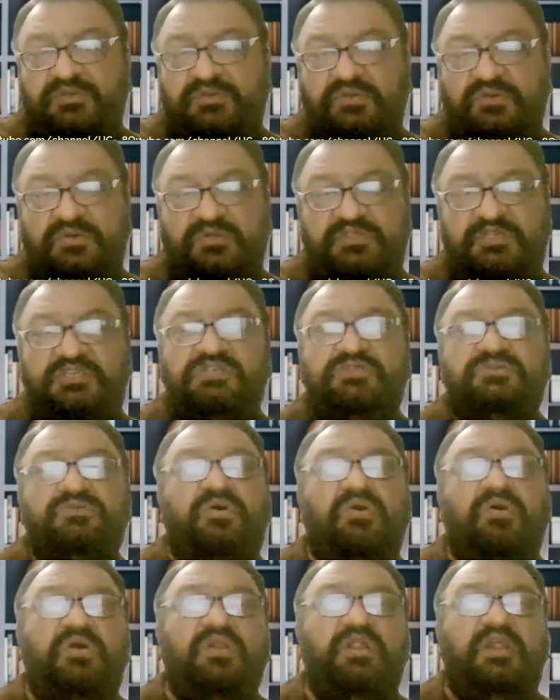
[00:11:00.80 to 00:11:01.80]
So this is
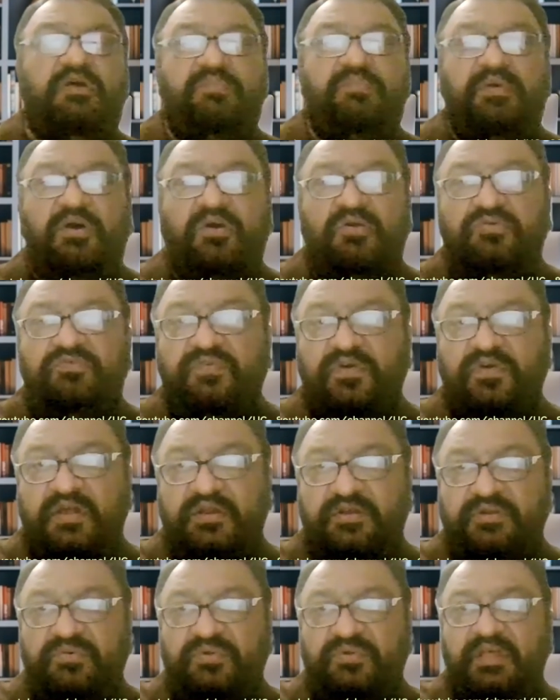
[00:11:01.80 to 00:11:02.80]
all about
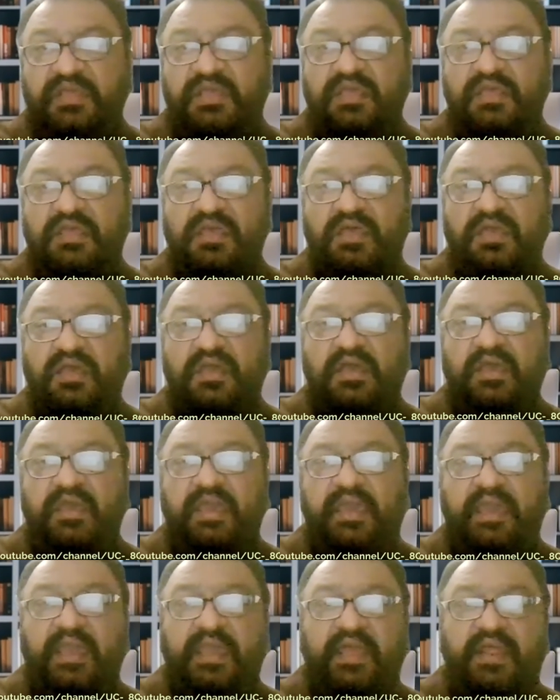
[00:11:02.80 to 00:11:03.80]
for today,
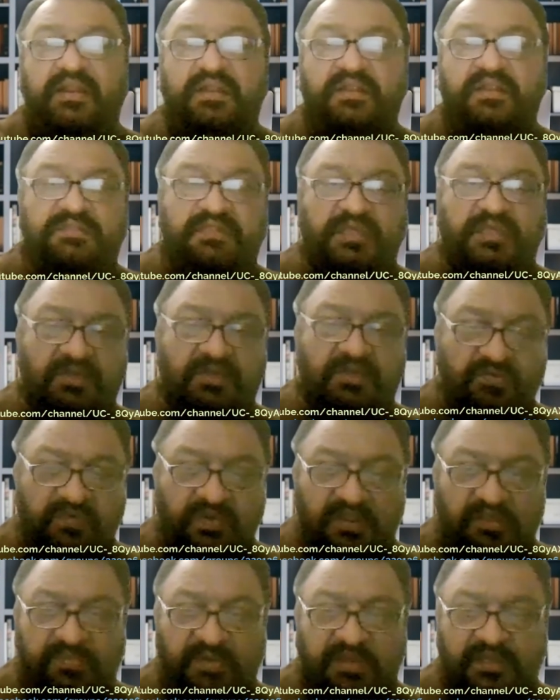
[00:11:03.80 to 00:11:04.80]
and thank you
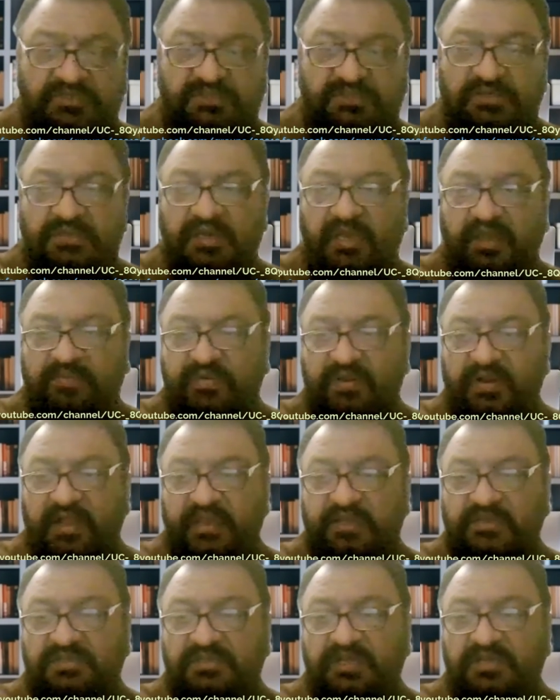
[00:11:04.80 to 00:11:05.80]
very much. Have a
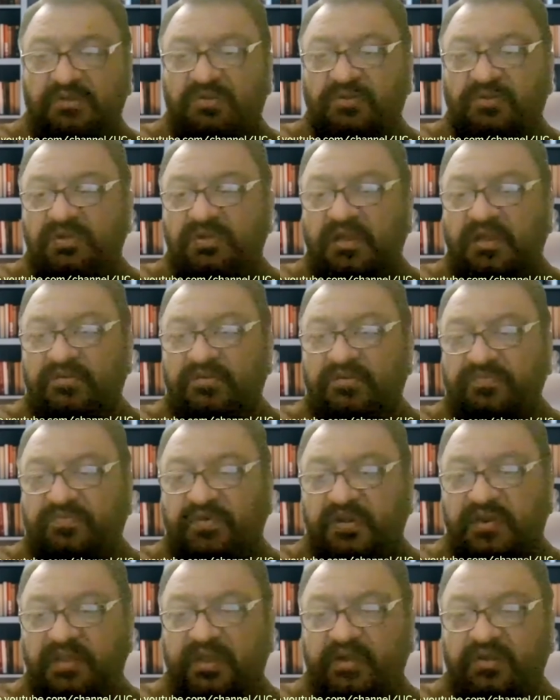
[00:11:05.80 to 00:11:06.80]
nice day. Do not
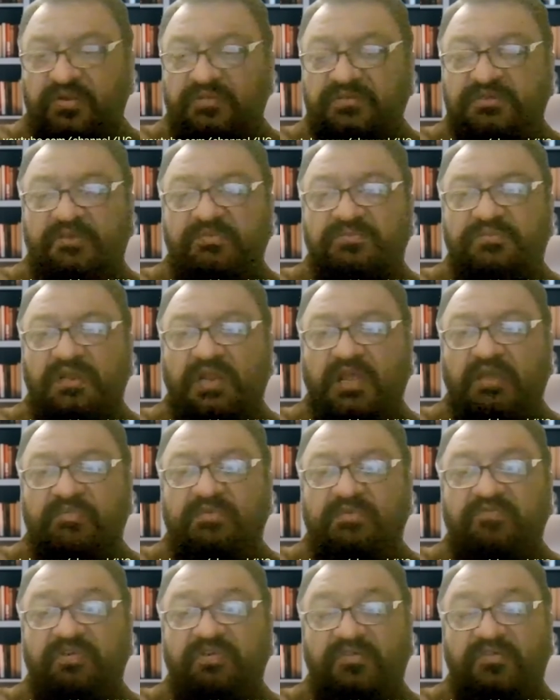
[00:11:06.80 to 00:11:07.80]
forget to subscribe
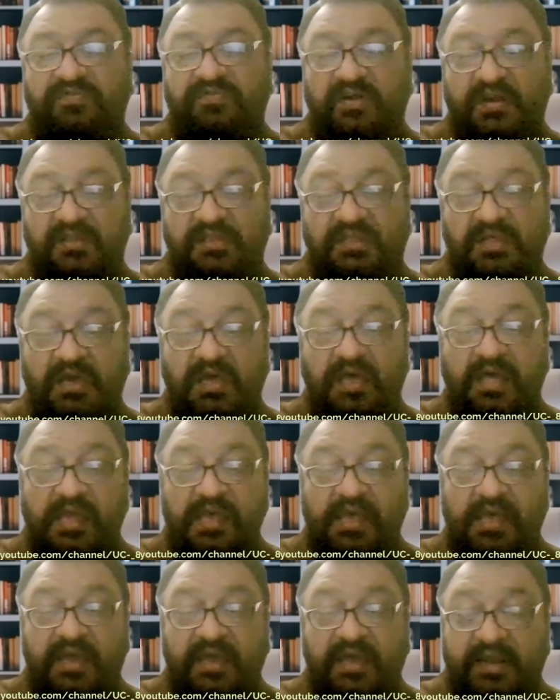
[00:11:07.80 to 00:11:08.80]
and wait for the
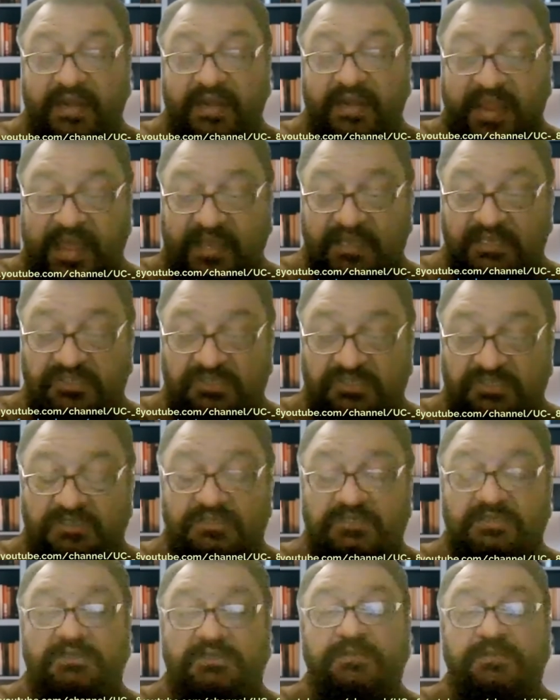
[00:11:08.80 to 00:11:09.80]
next
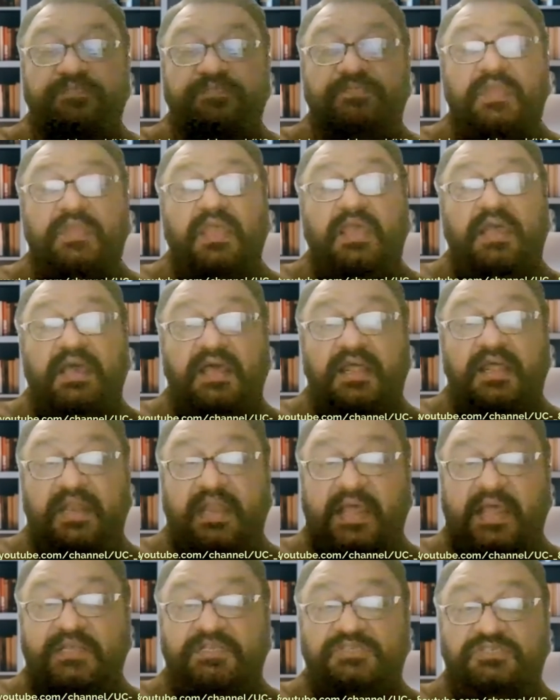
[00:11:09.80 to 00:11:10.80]

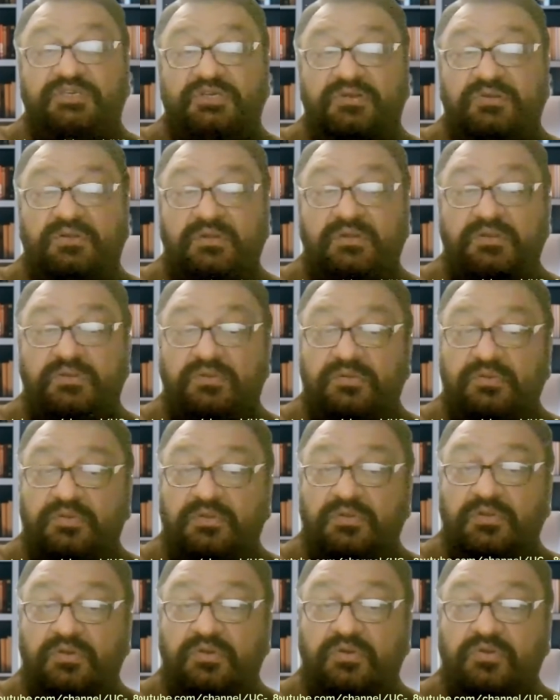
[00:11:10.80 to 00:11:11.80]
lecture
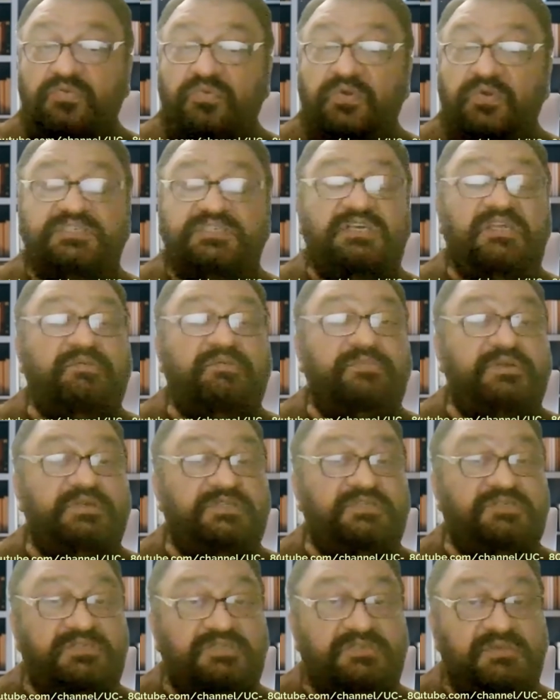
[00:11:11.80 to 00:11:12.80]
on question number